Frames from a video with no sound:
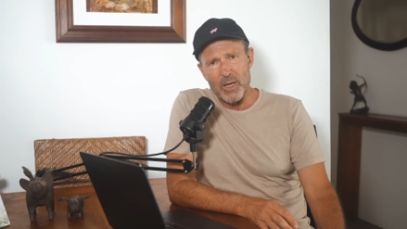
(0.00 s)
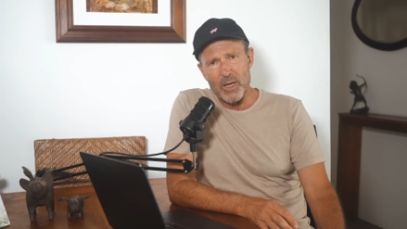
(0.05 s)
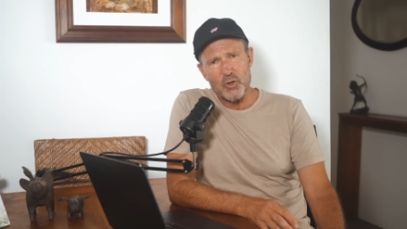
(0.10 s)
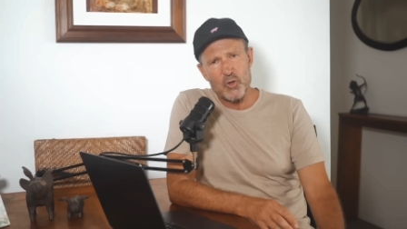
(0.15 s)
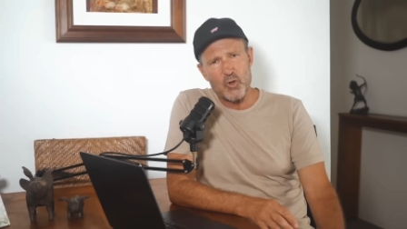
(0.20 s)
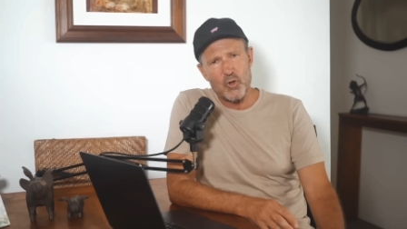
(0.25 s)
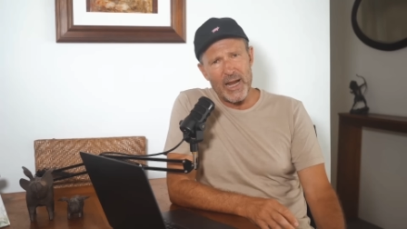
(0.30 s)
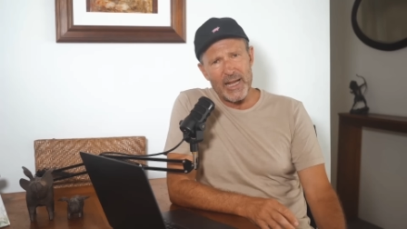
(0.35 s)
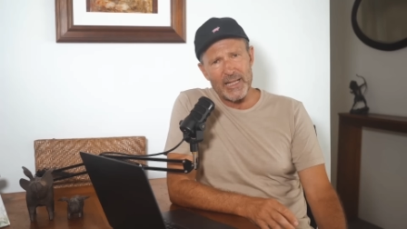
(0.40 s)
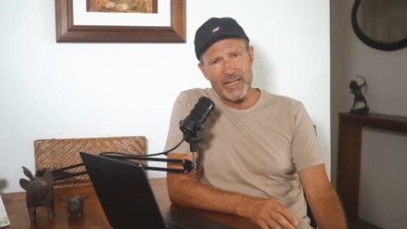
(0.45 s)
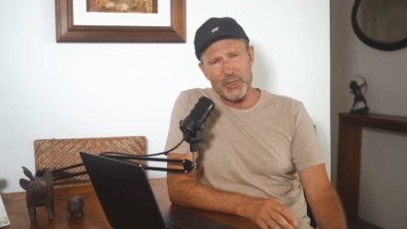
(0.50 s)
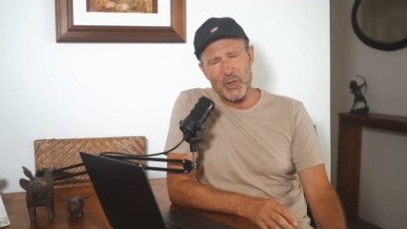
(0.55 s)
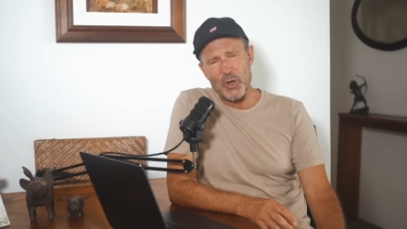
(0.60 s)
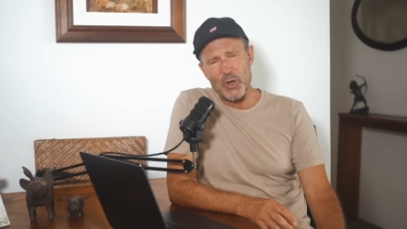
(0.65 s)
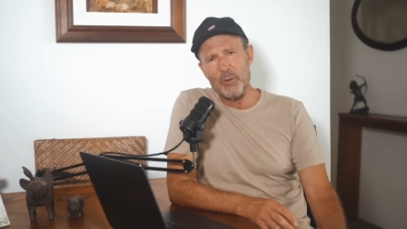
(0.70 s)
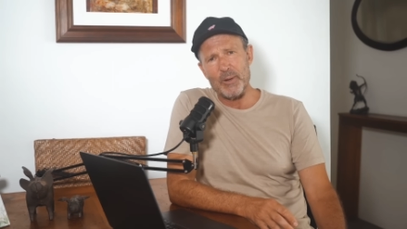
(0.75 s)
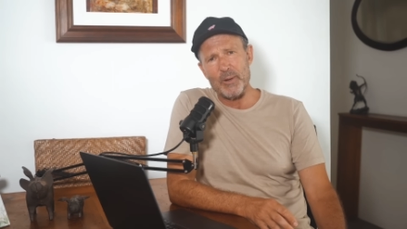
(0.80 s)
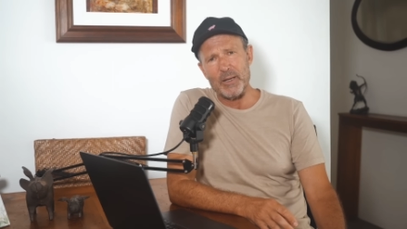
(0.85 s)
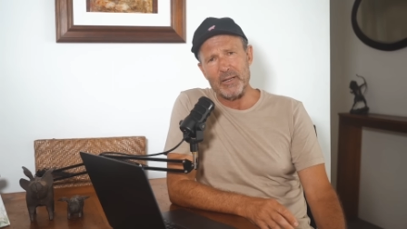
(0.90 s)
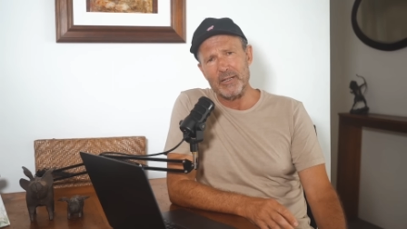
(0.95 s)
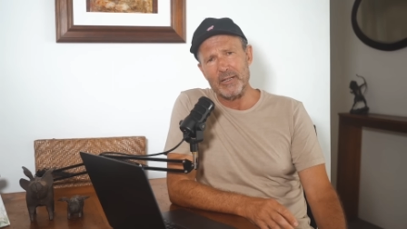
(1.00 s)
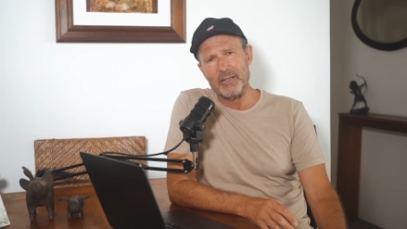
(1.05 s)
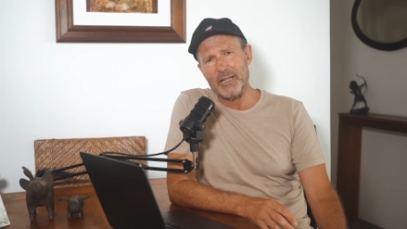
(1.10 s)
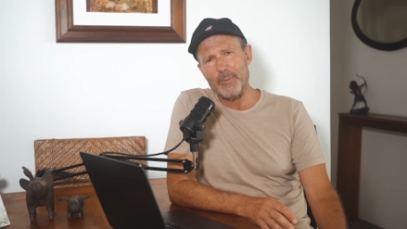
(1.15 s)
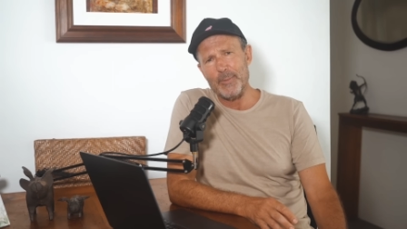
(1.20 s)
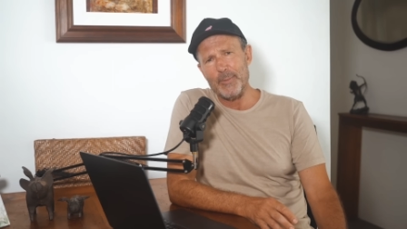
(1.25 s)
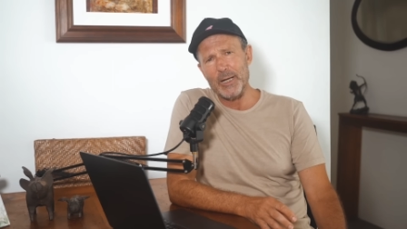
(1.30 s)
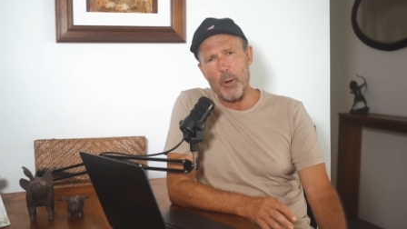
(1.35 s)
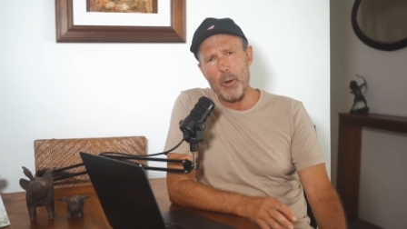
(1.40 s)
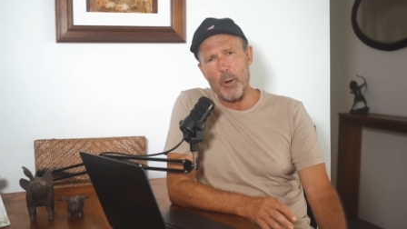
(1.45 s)
Transurban, the
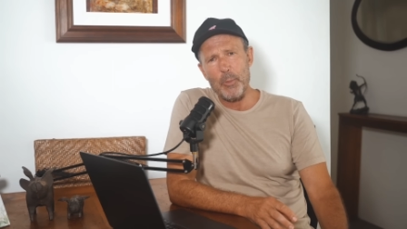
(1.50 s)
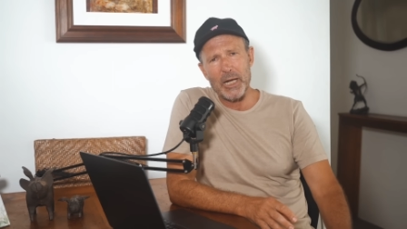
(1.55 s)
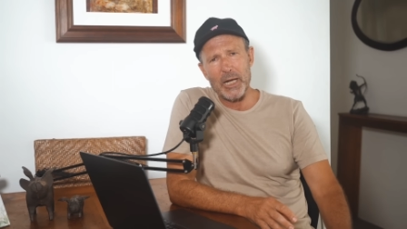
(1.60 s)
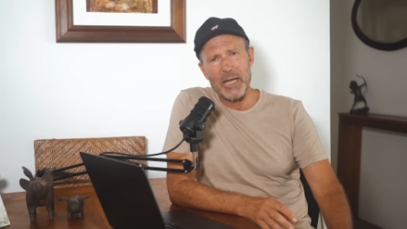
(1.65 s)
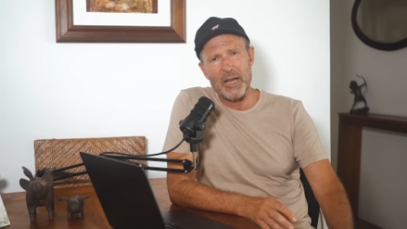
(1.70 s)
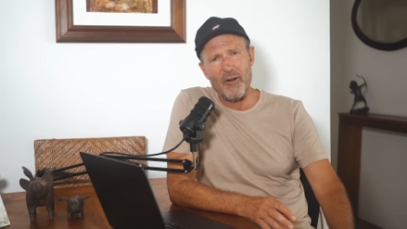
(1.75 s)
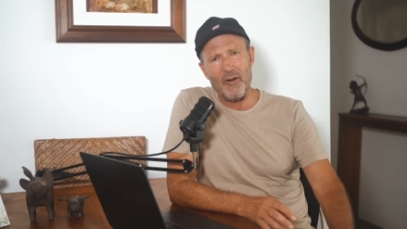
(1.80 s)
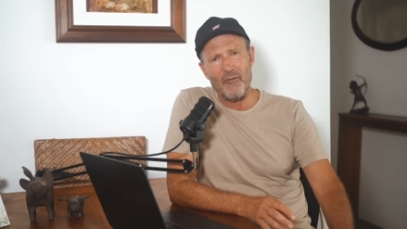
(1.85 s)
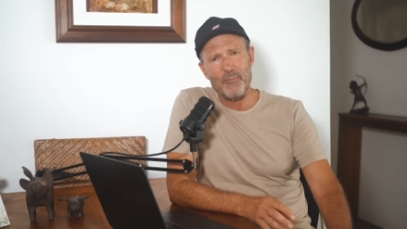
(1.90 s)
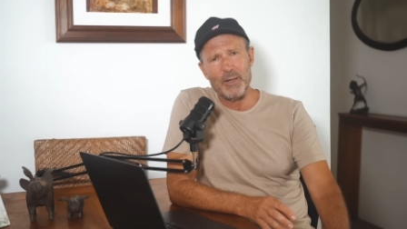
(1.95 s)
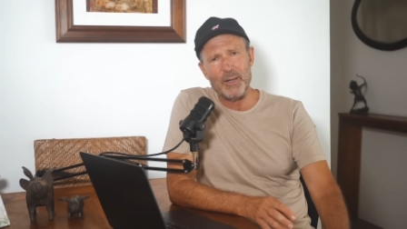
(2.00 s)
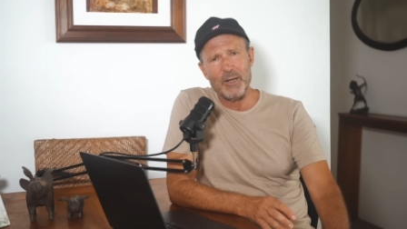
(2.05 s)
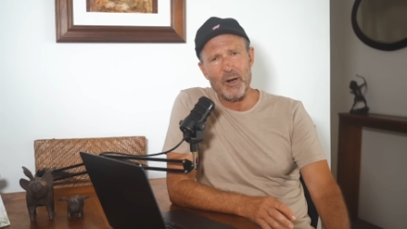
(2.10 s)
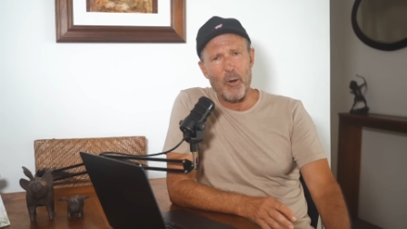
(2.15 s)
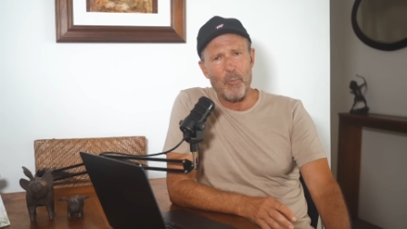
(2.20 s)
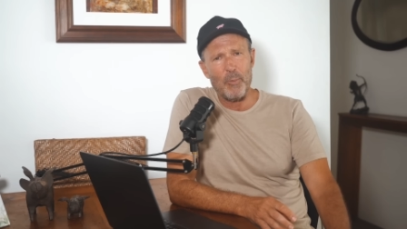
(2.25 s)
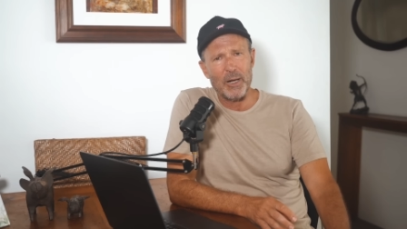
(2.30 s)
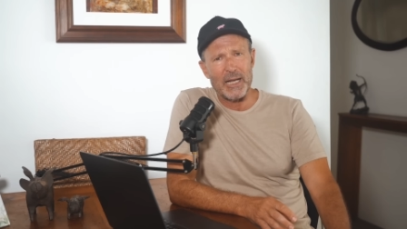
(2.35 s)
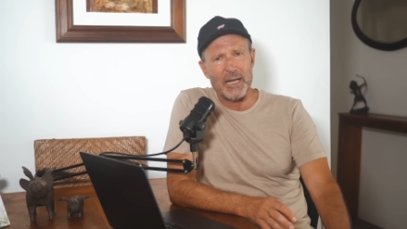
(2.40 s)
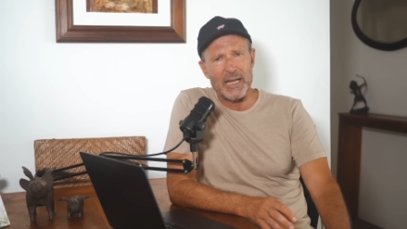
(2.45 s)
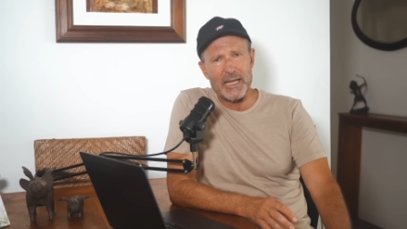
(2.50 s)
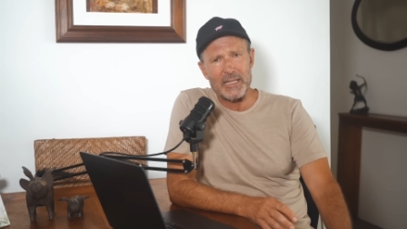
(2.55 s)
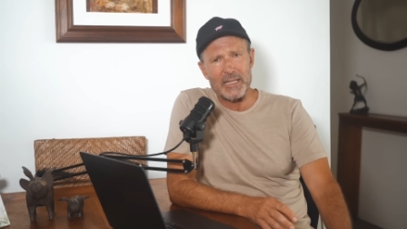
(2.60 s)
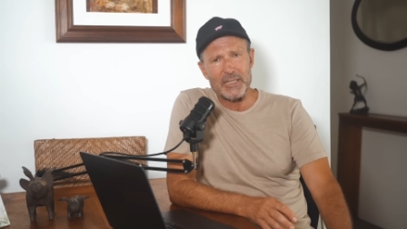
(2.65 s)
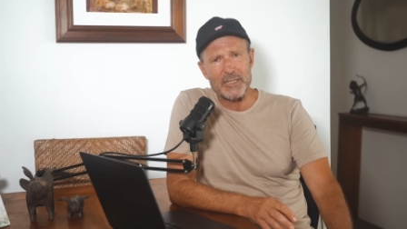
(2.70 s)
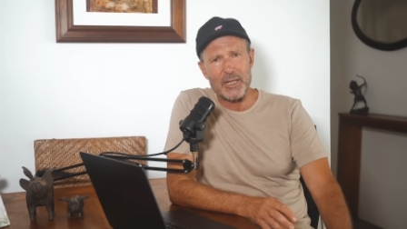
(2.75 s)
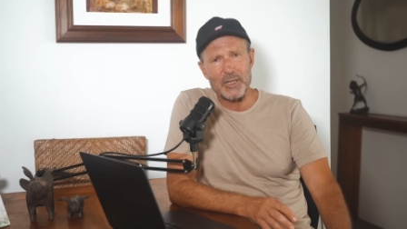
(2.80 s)
monopoly of monopolies,